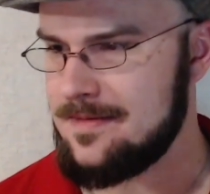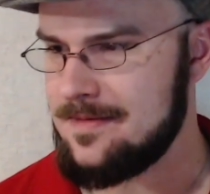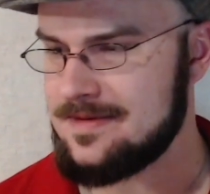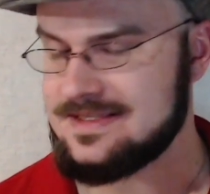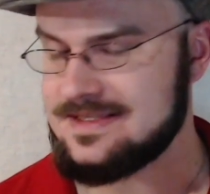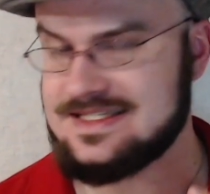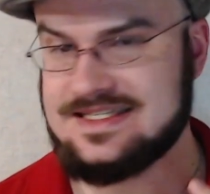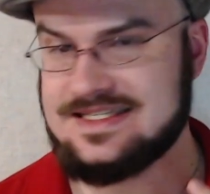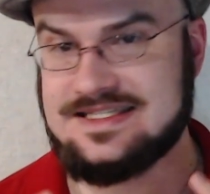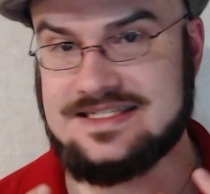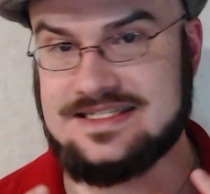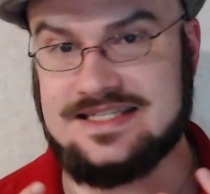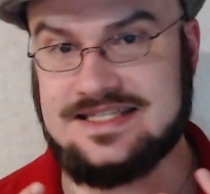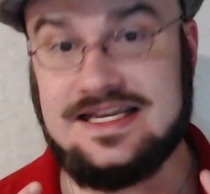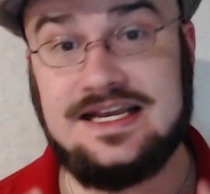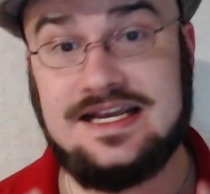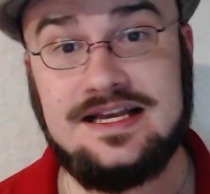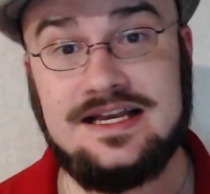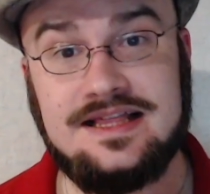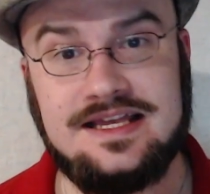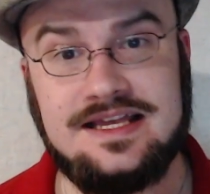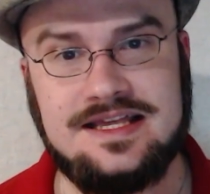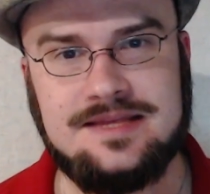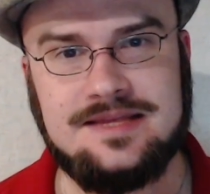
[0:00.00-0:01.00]

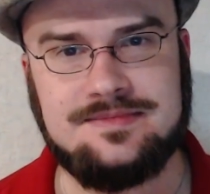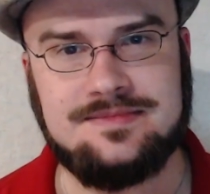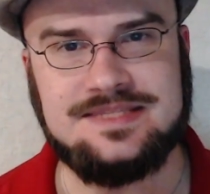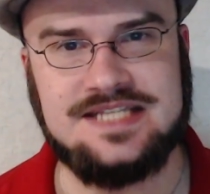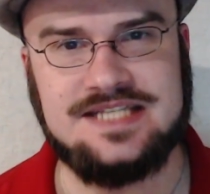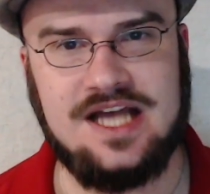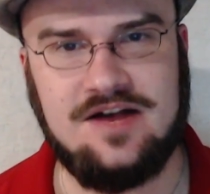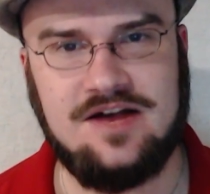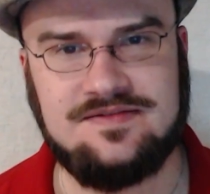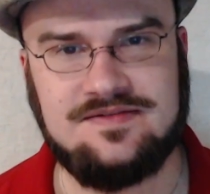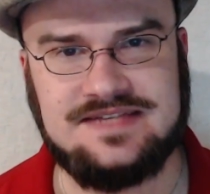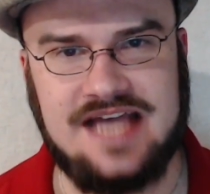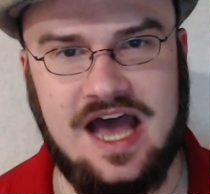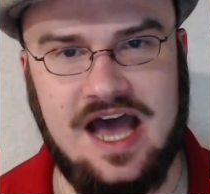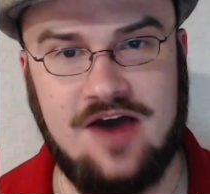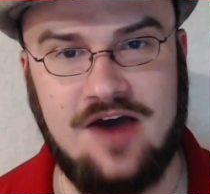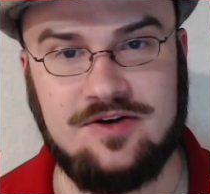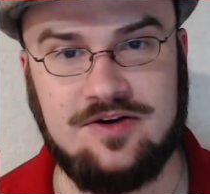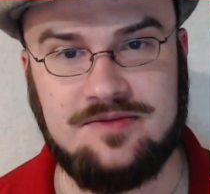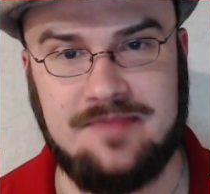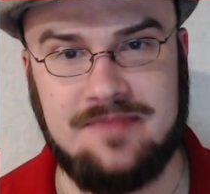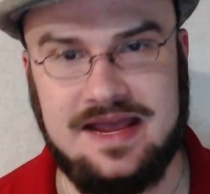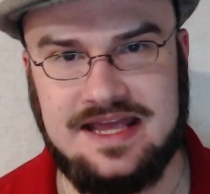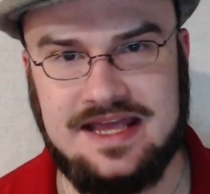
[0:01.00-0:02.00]
singling themselves
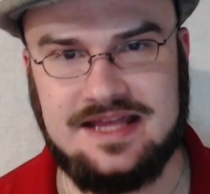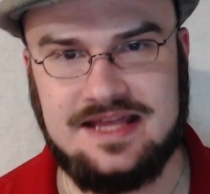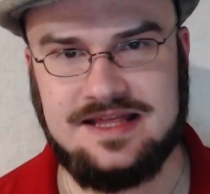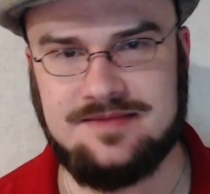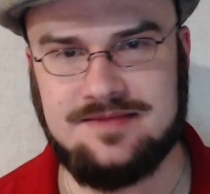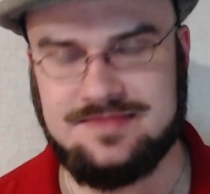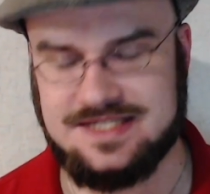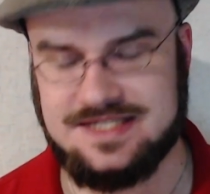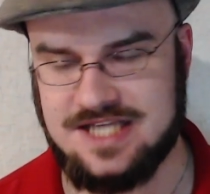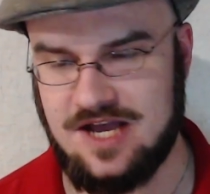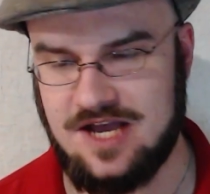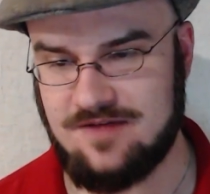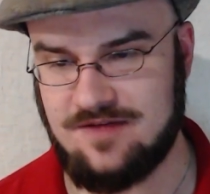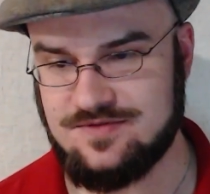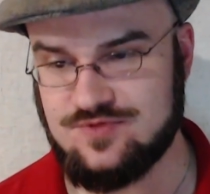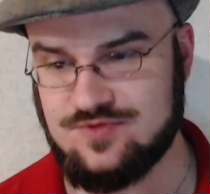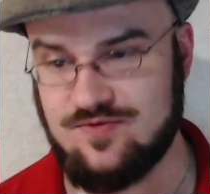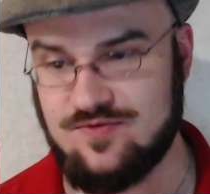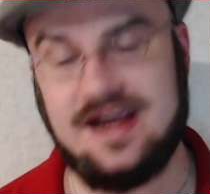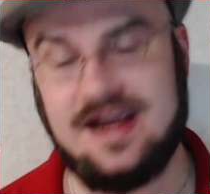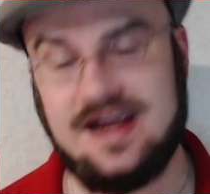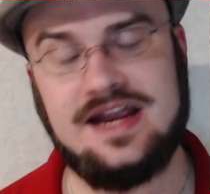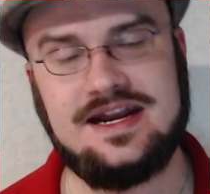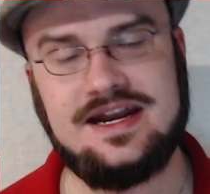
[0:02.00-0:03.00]
out, making themselves
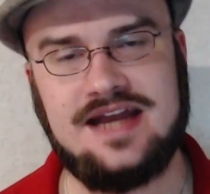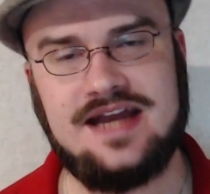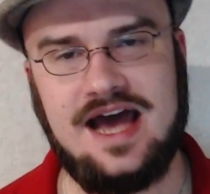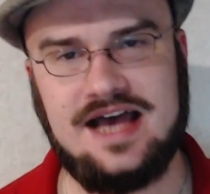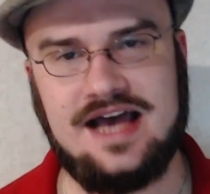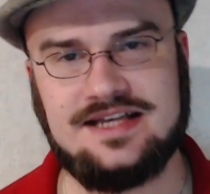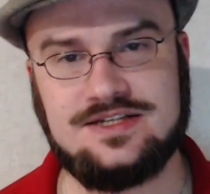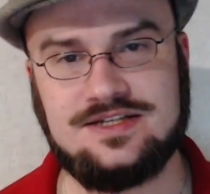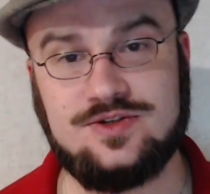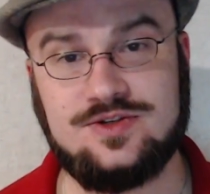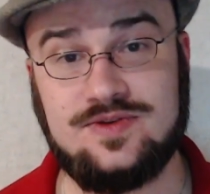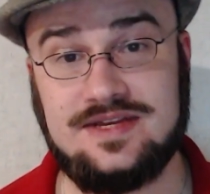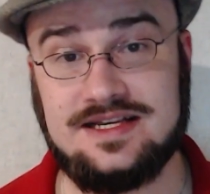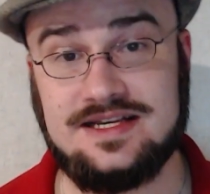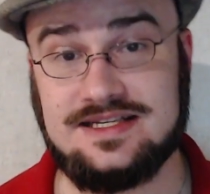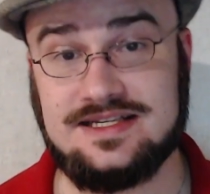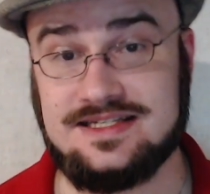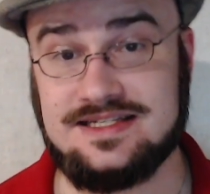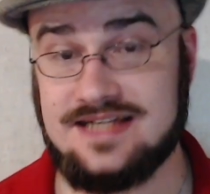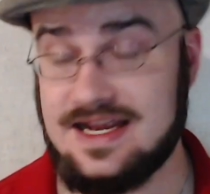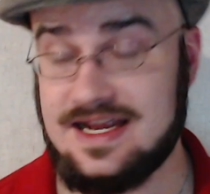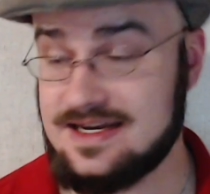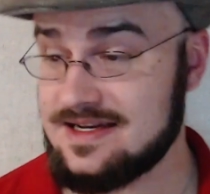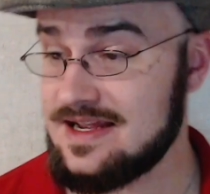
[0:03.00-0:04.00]
recognized to the
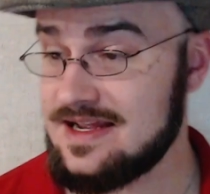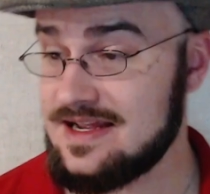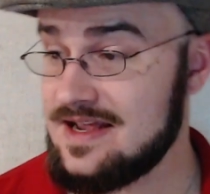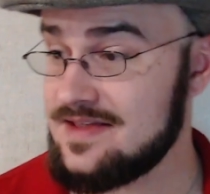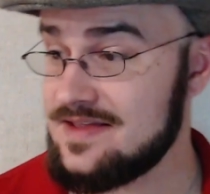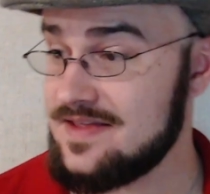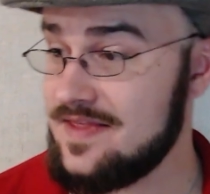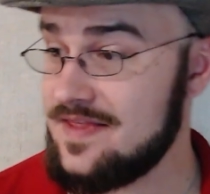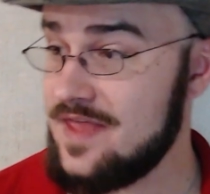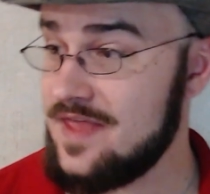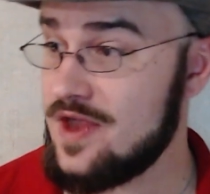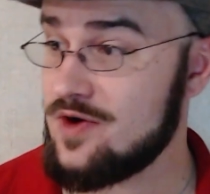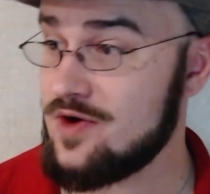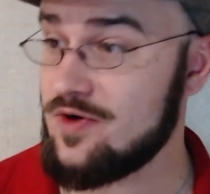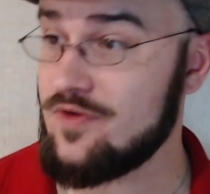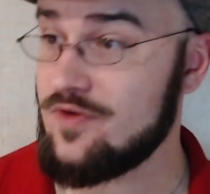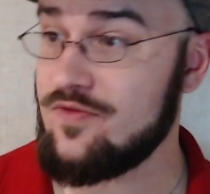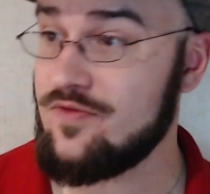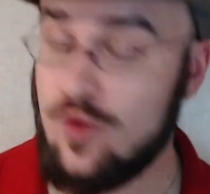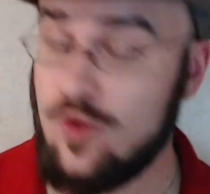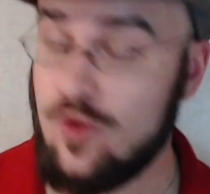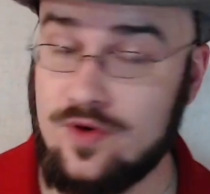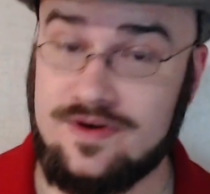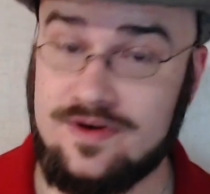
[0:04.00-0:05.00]
extent that they are
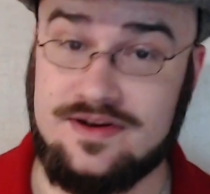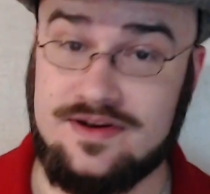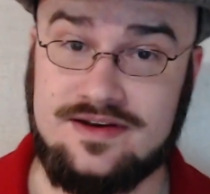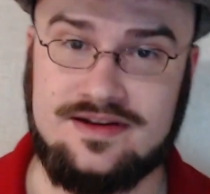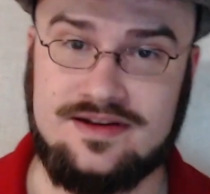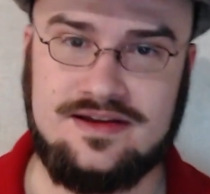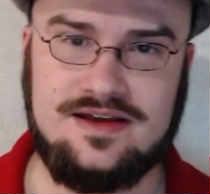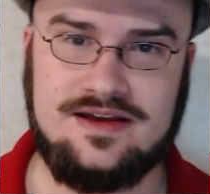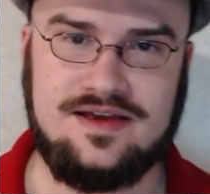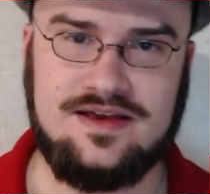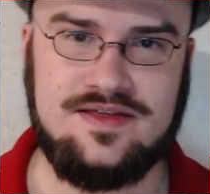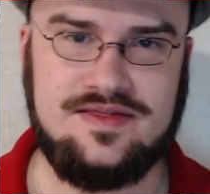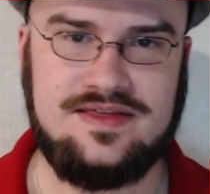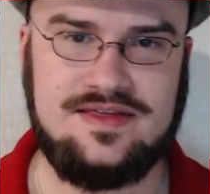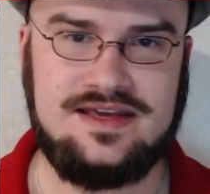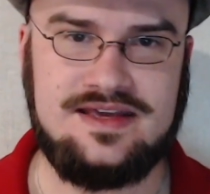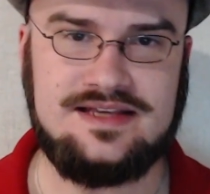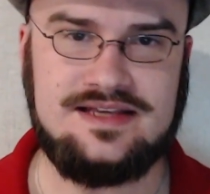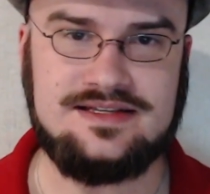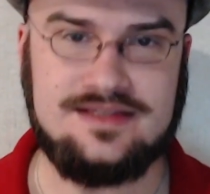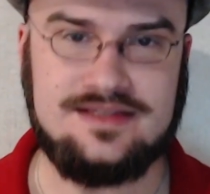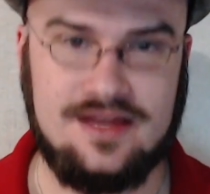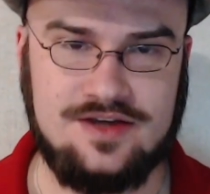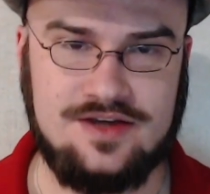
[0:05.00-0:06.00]
afforded
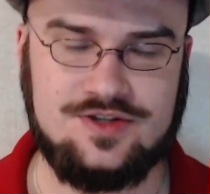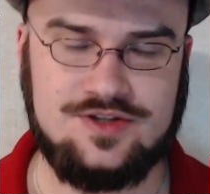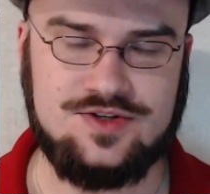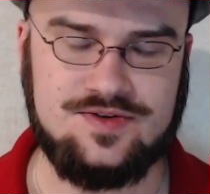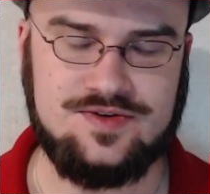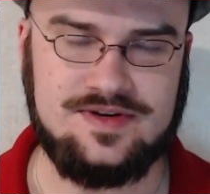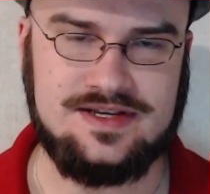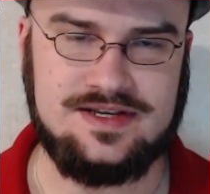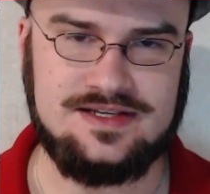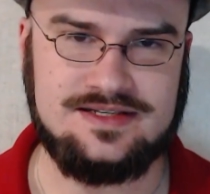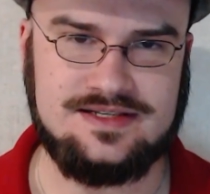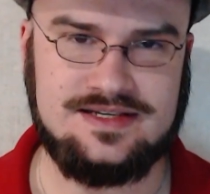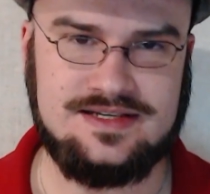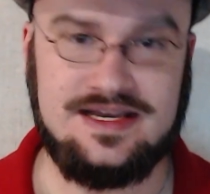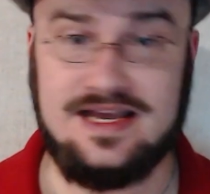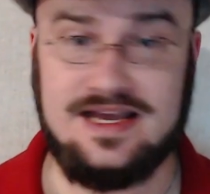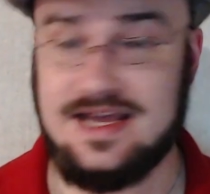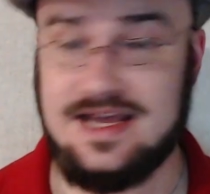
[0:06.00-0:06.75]
these luxuries.